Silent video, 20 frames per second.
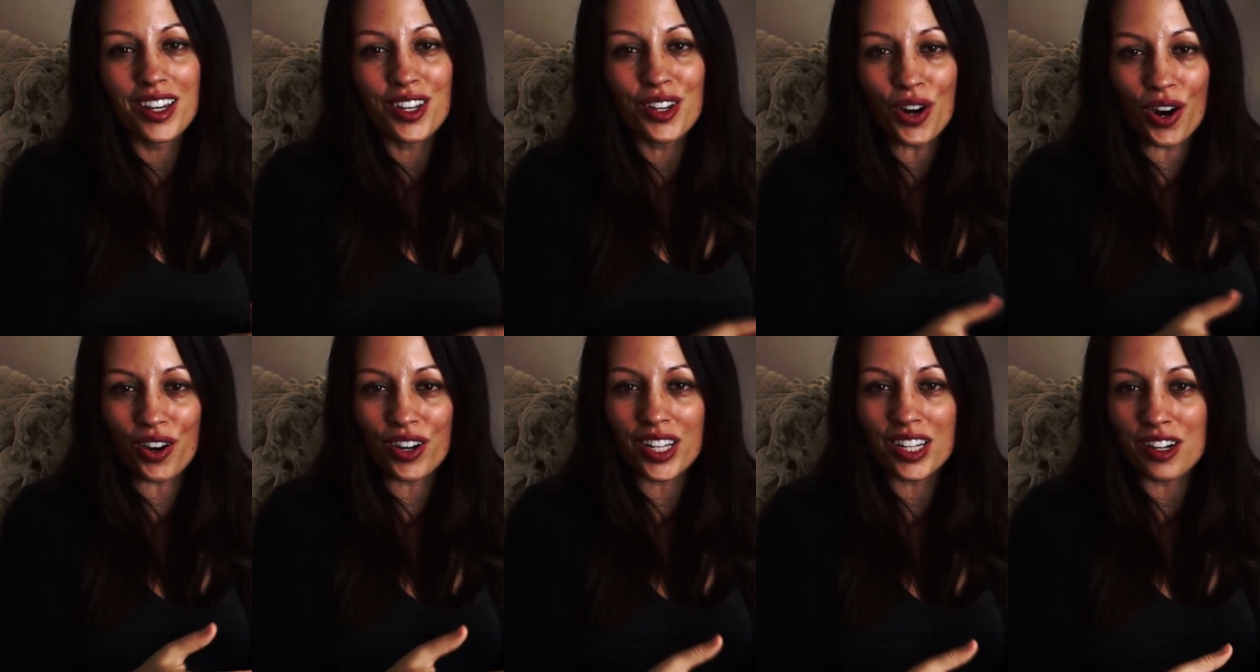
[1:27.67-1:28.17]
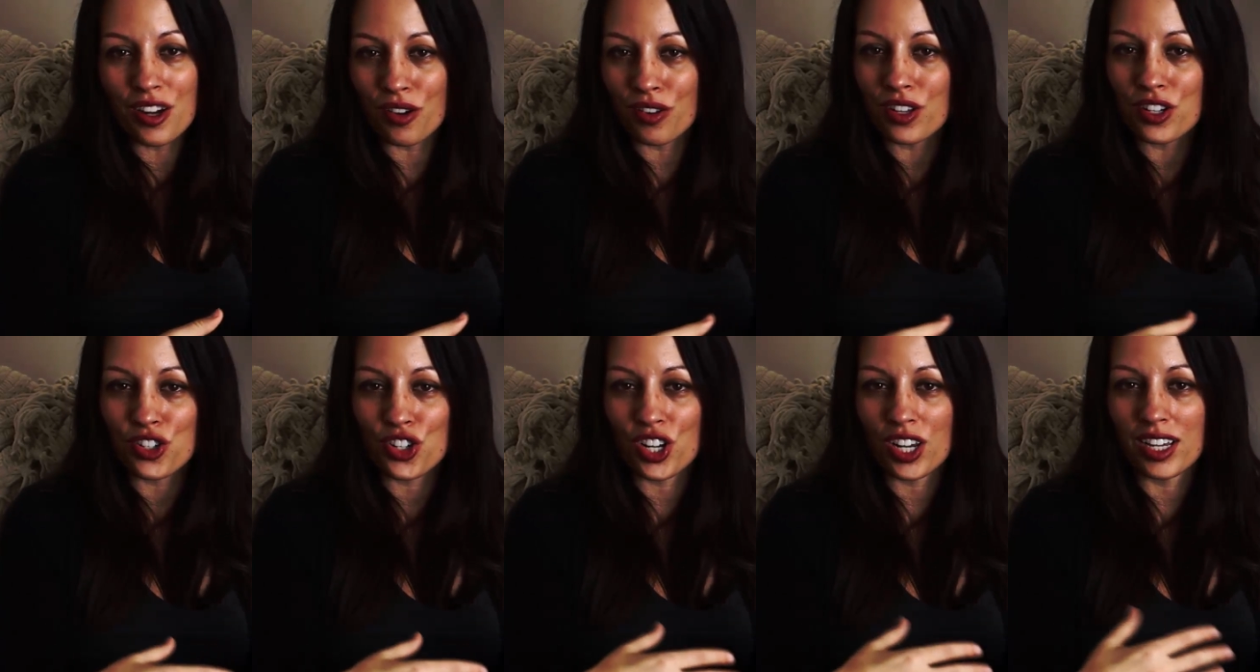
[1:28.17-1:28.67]
You already know
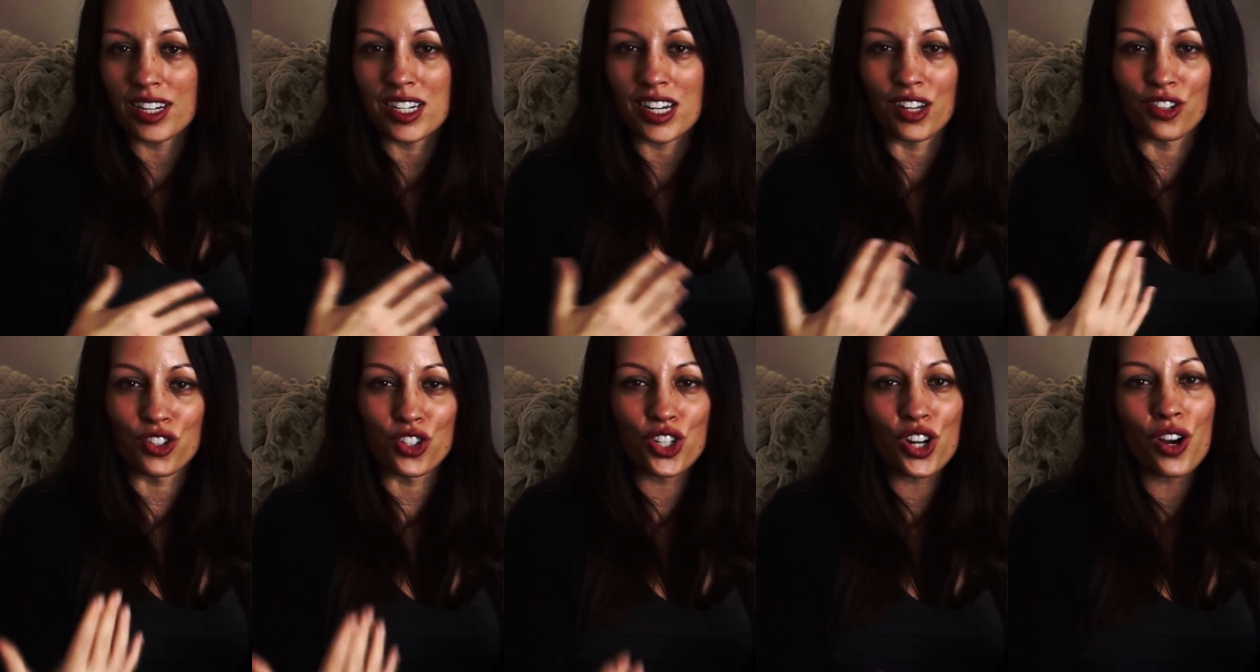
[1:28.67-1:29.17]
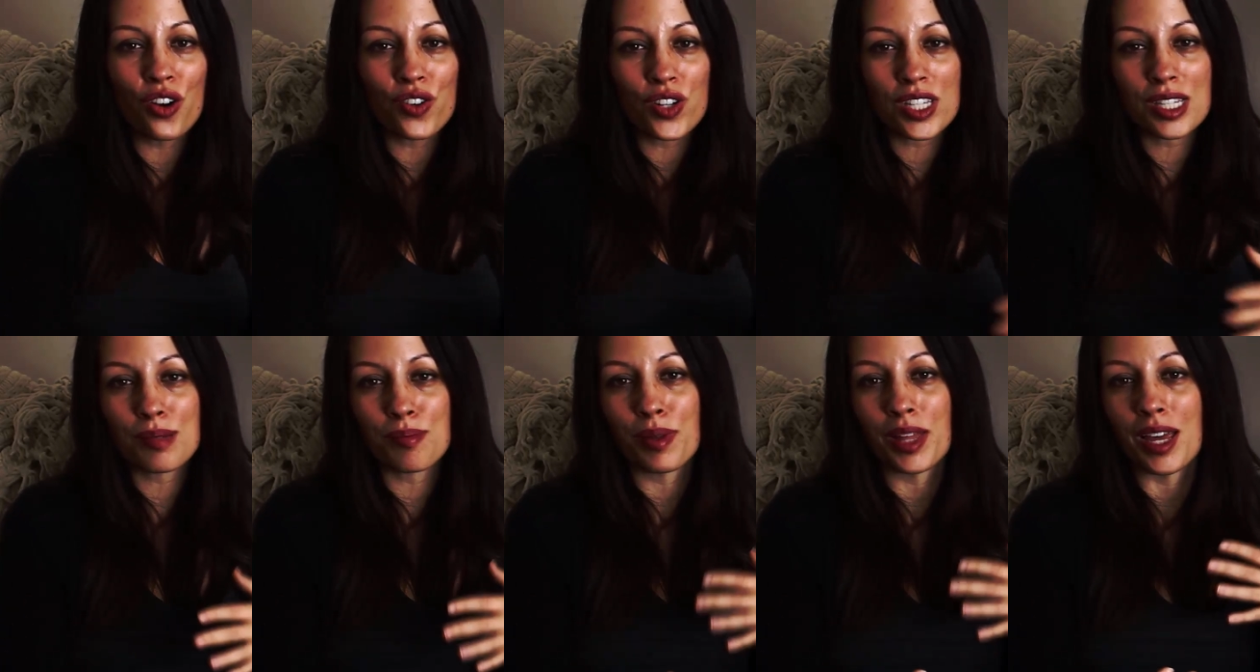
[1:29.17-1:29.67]
that she can tell
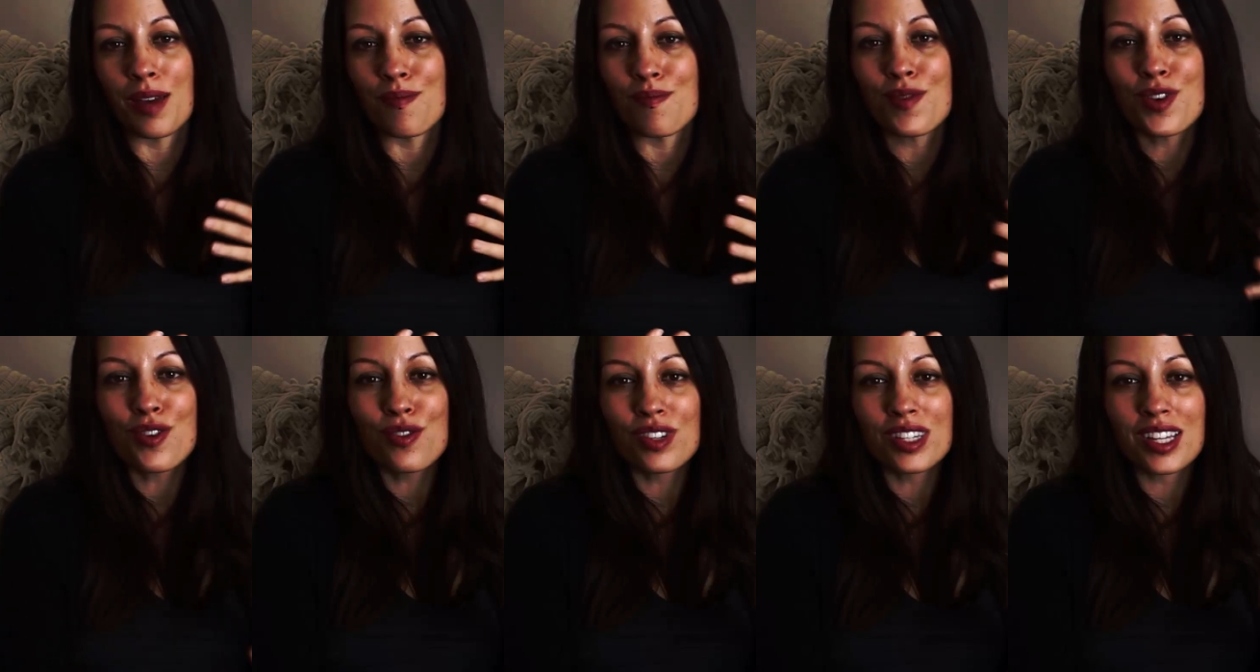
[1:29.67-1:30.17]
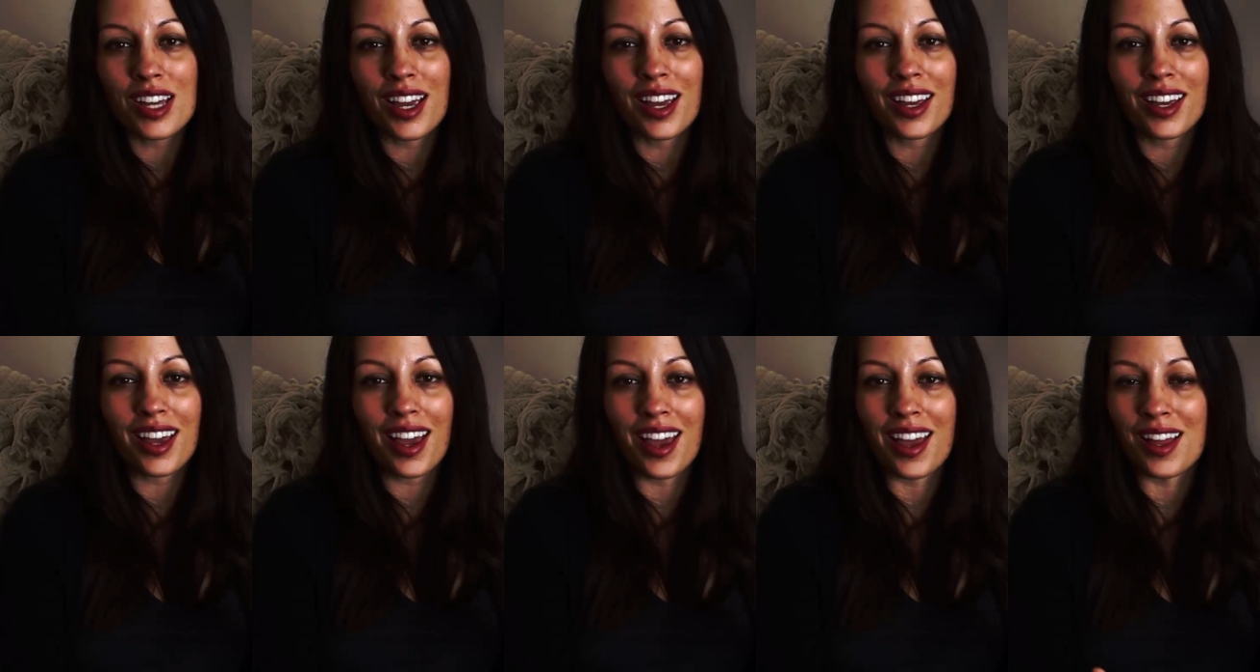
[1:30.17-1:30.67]
jokes, play
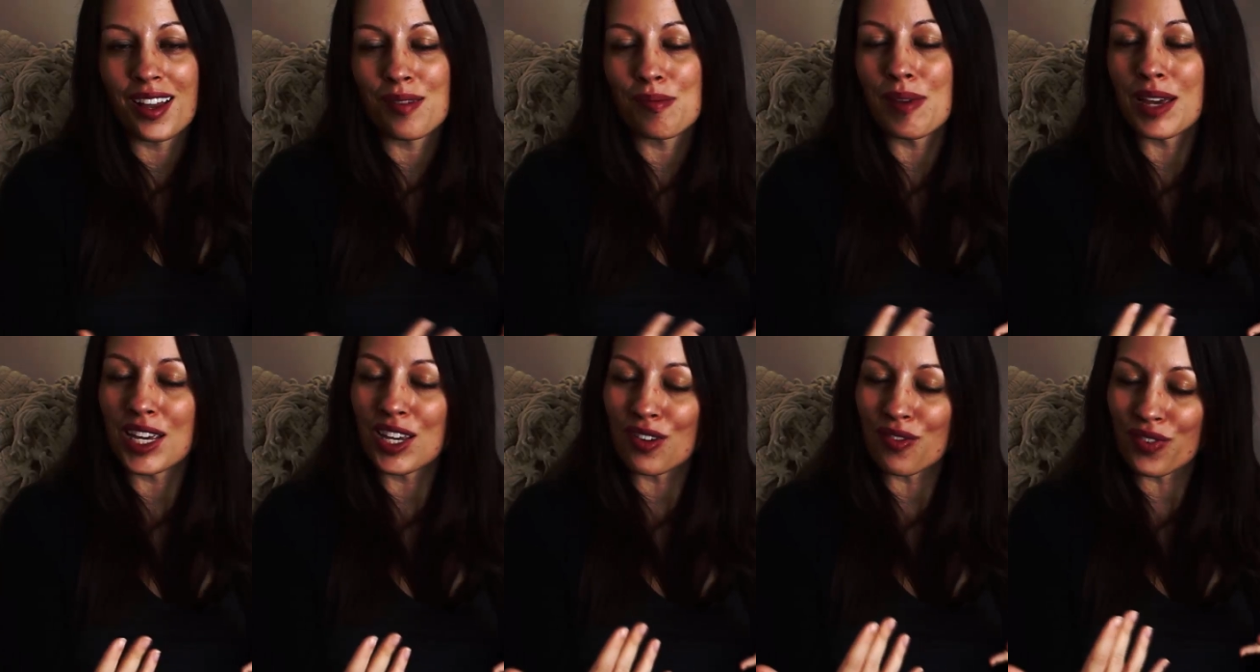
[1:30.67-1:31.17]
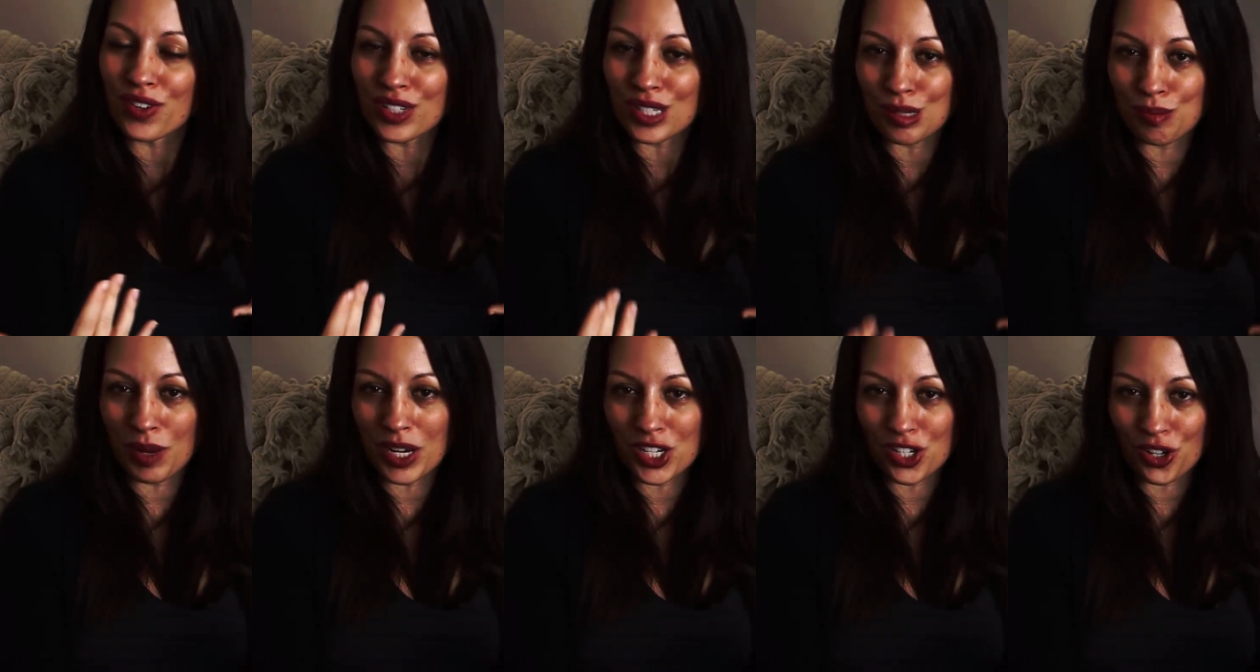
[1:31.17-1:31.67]
music, and make you feel
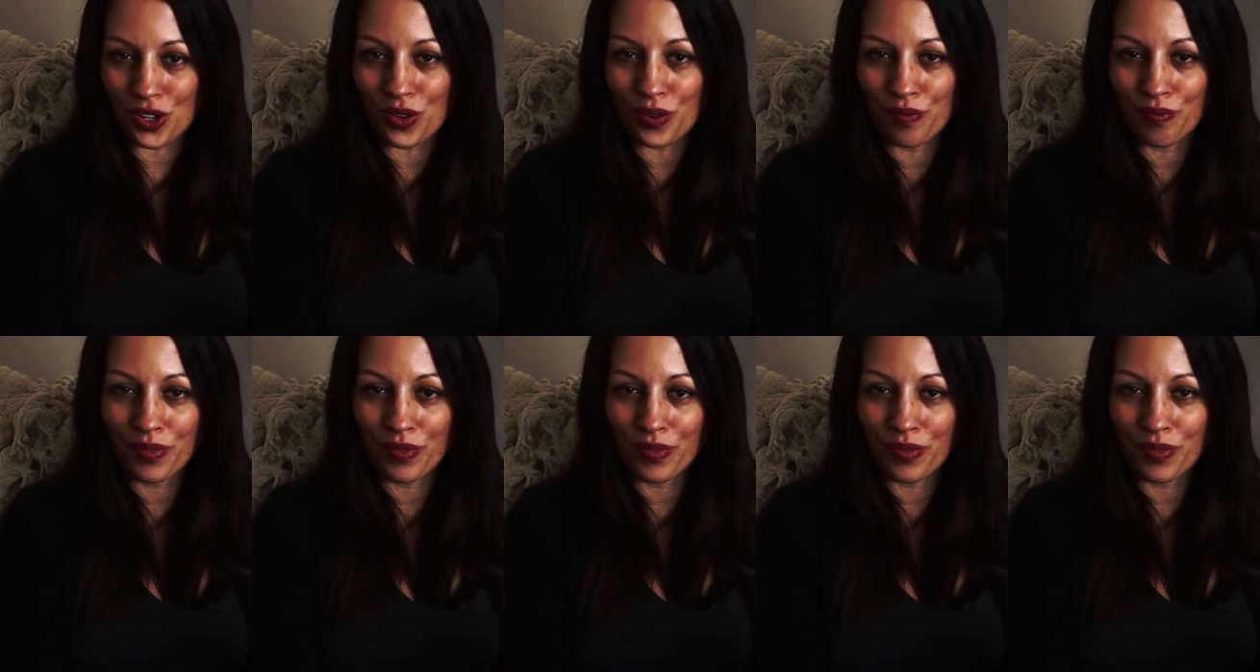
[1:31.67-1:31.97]
special.